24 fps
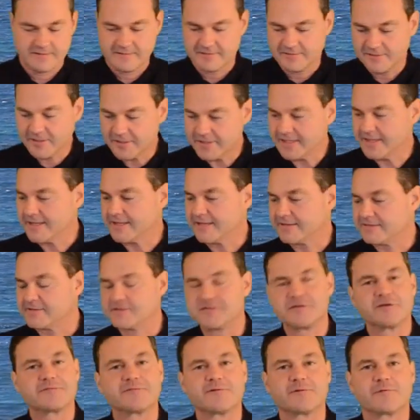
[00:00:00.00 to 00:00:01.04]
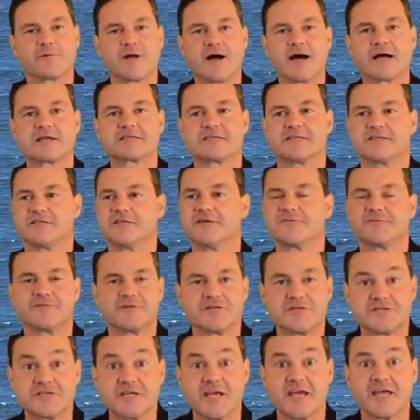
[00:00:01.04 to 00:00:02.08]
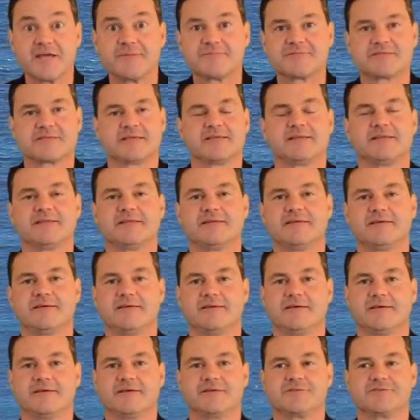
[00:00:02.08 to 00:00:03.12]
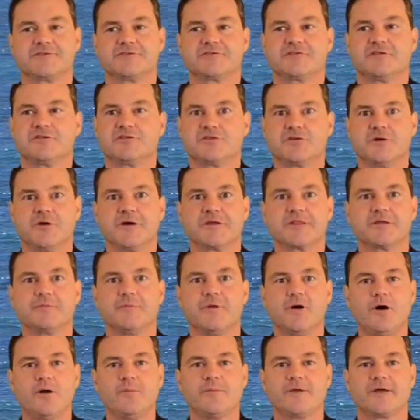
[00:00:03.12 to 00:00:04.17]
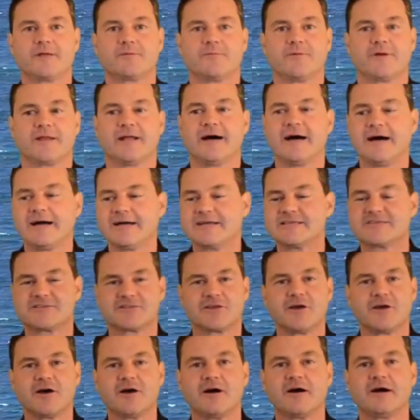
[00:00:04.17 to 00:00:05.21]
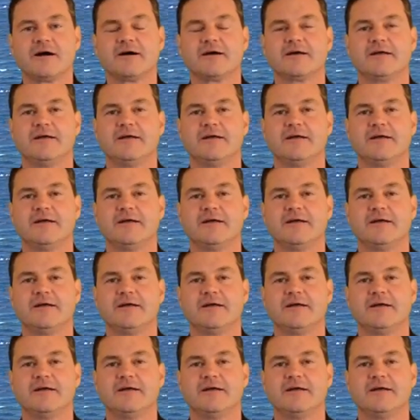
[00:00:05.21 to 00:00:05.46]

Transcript: looking at the different rocks and the different shapes and just enjoying the moment when I saw